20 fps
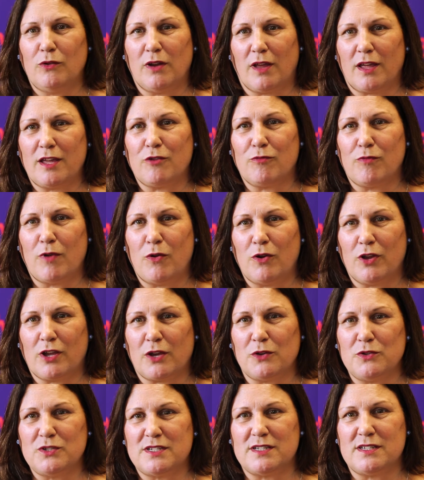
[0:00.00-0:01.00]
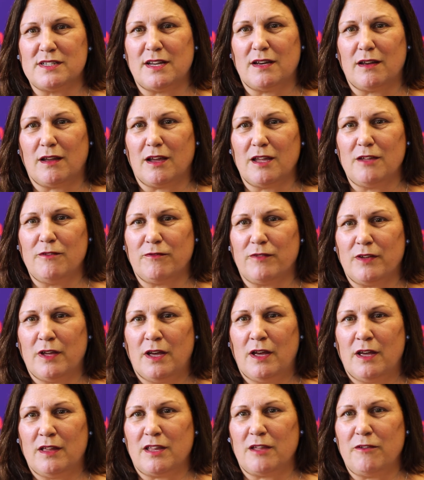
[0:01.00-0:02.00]
you like roller coasters in life,
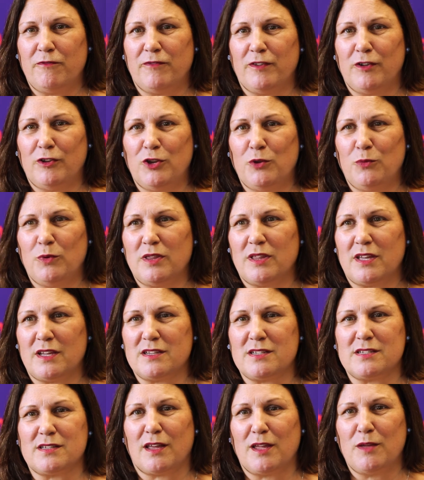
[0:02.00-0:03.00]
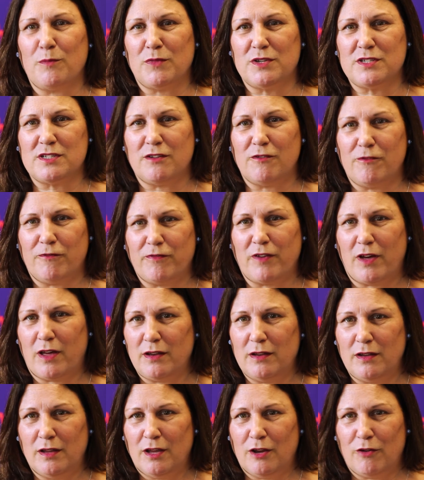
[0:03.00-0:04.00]
they fill you with excitement and
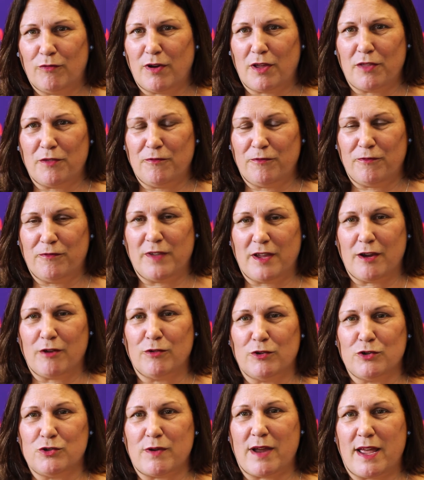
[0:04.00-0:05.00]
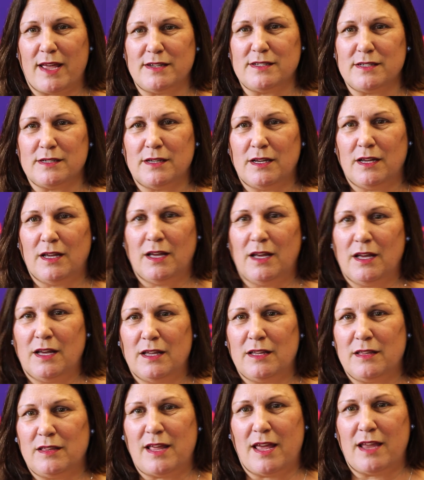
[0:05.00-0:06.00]
fun rather than fear and dread,
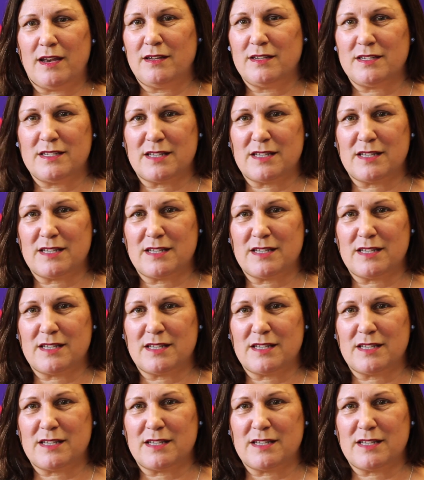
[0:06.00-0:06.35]
then